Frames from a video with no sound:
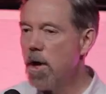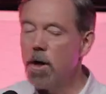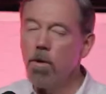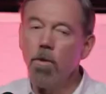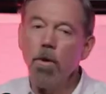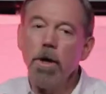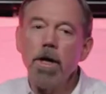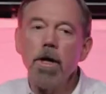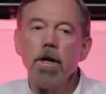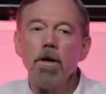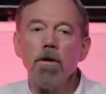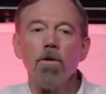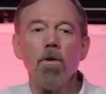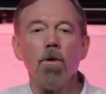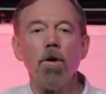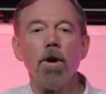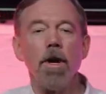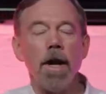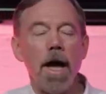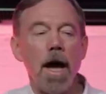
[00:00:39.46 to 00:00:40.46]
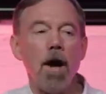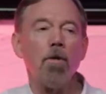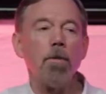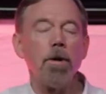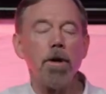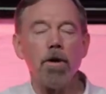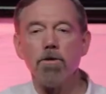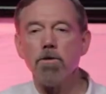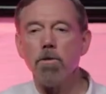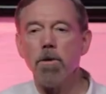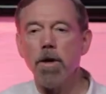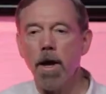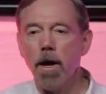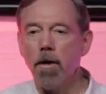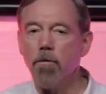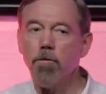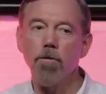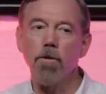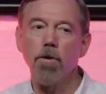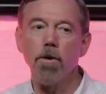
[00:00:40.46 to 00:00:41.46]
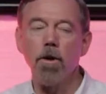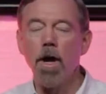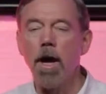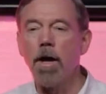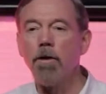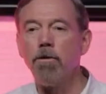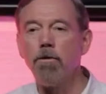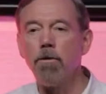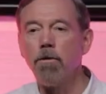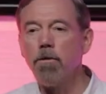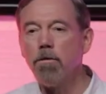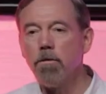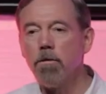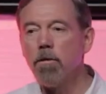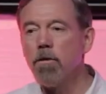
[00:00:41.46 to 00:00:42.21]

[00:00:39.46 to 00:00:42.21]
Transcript: And we could ignore it now because we have fertilizers